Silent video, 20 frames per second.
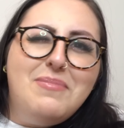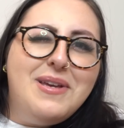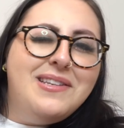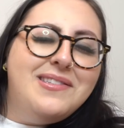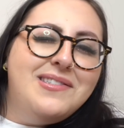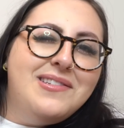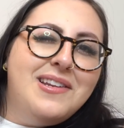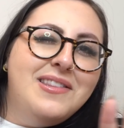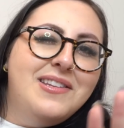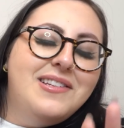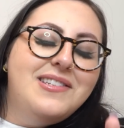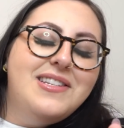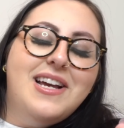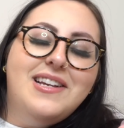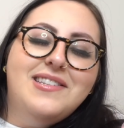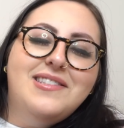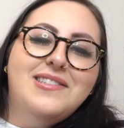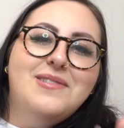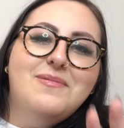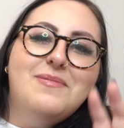based on the
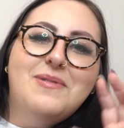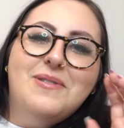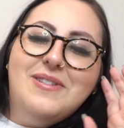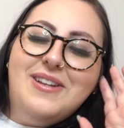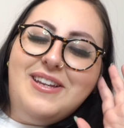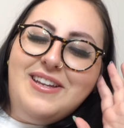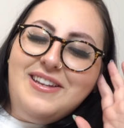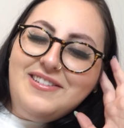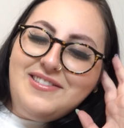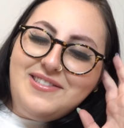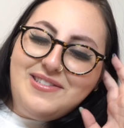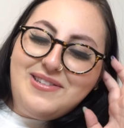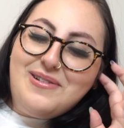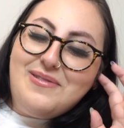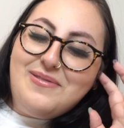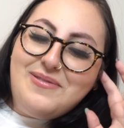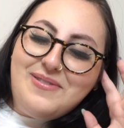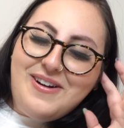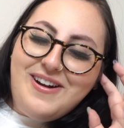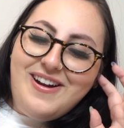testimony
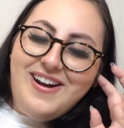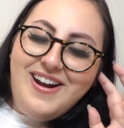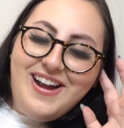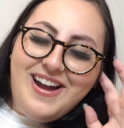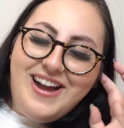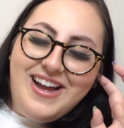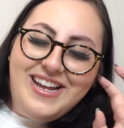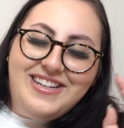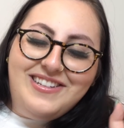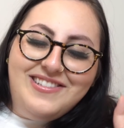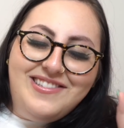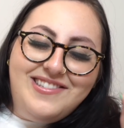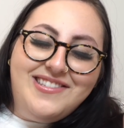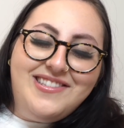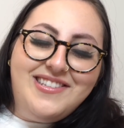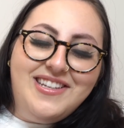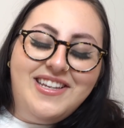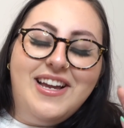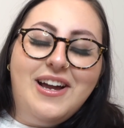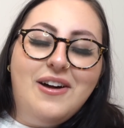so far, I could
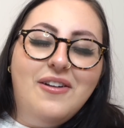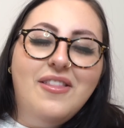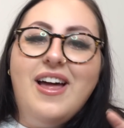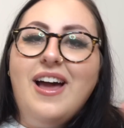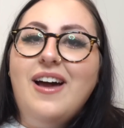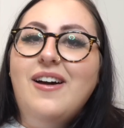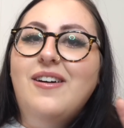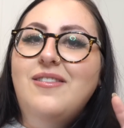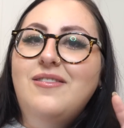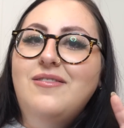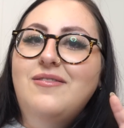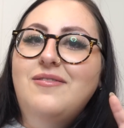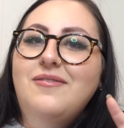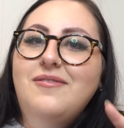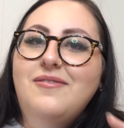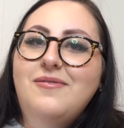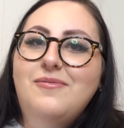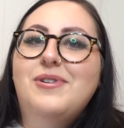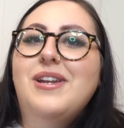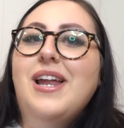see how that
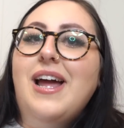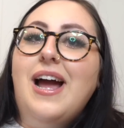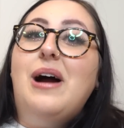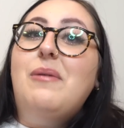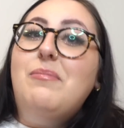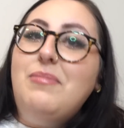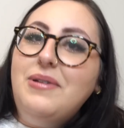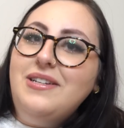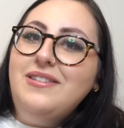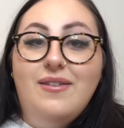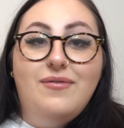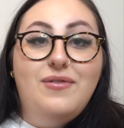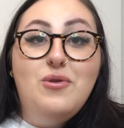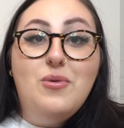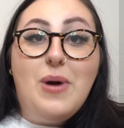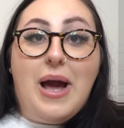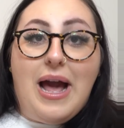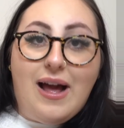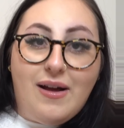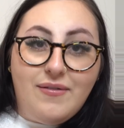would happen. If
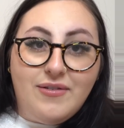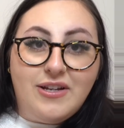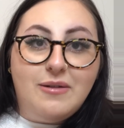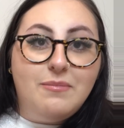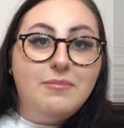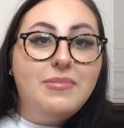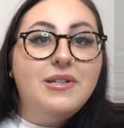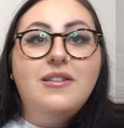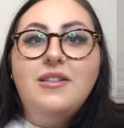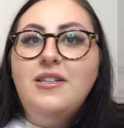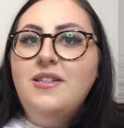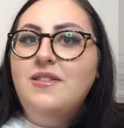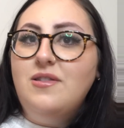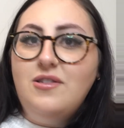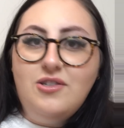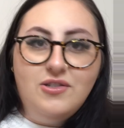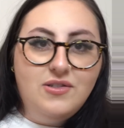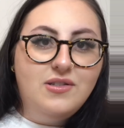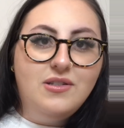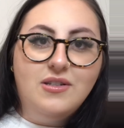you haven't,
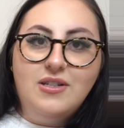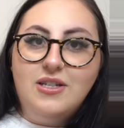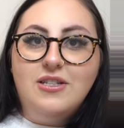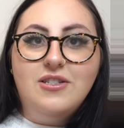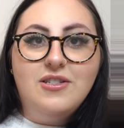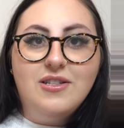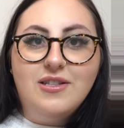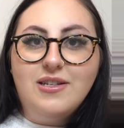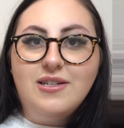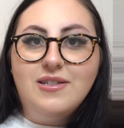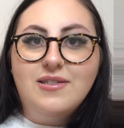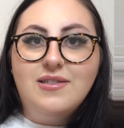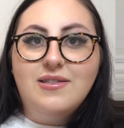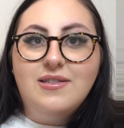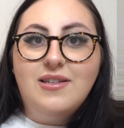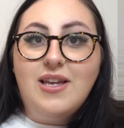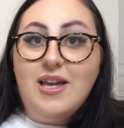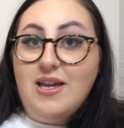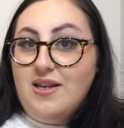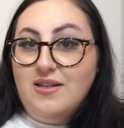please just look into
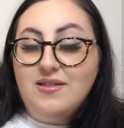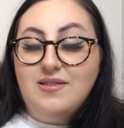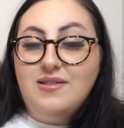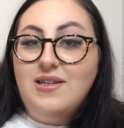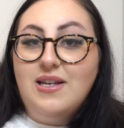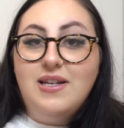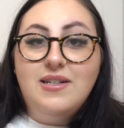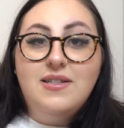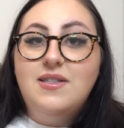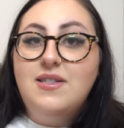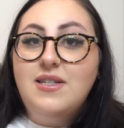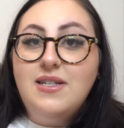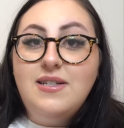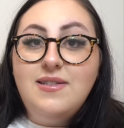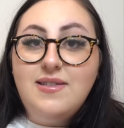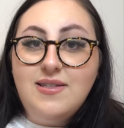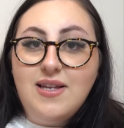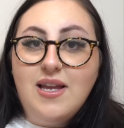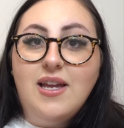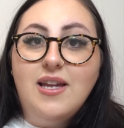this case. It's
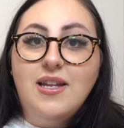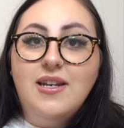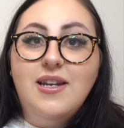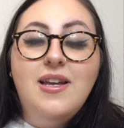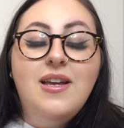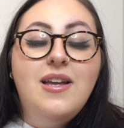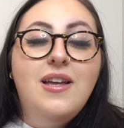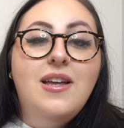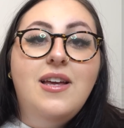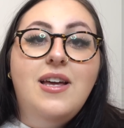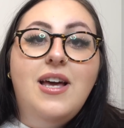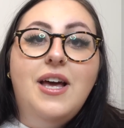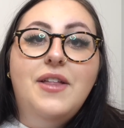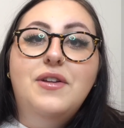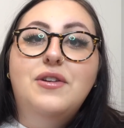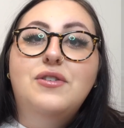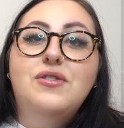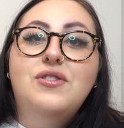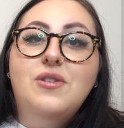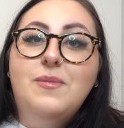insane.
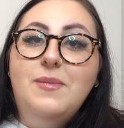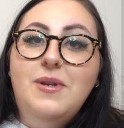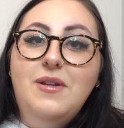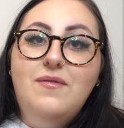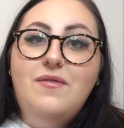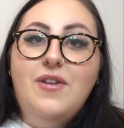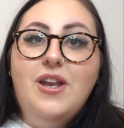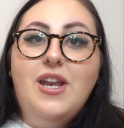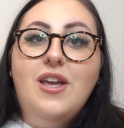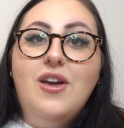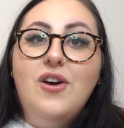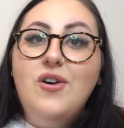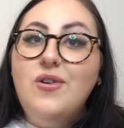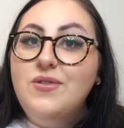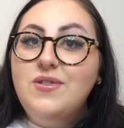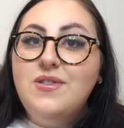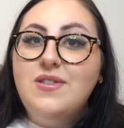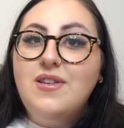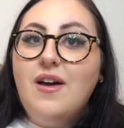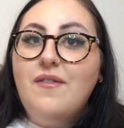And there are so many
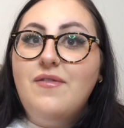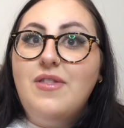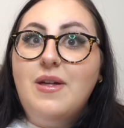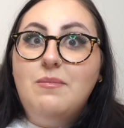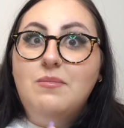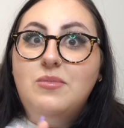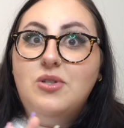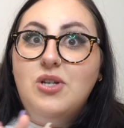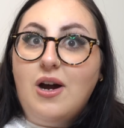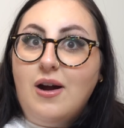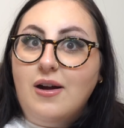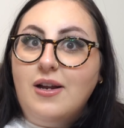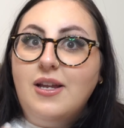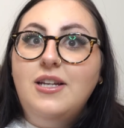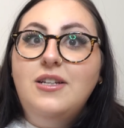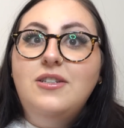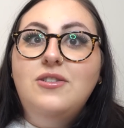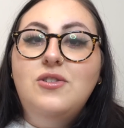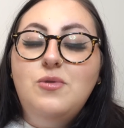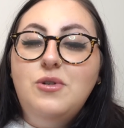videos of them
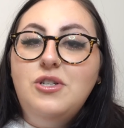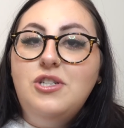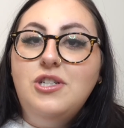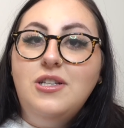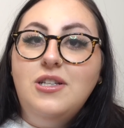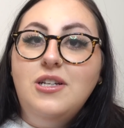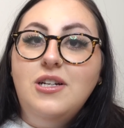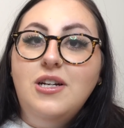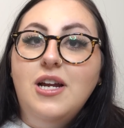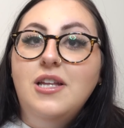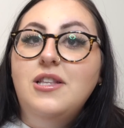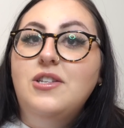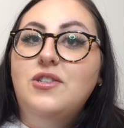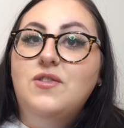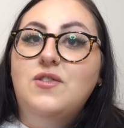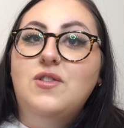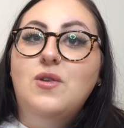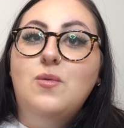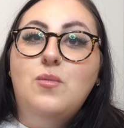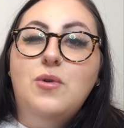talking to each other and
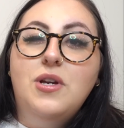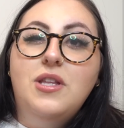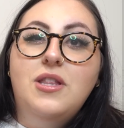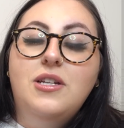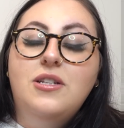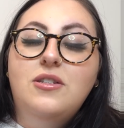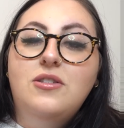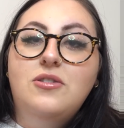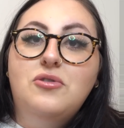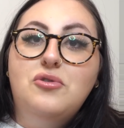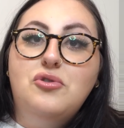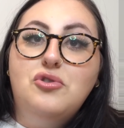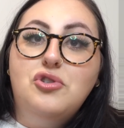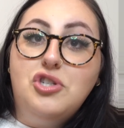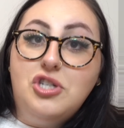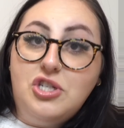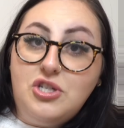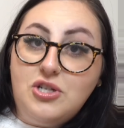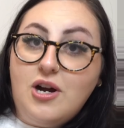just the way that she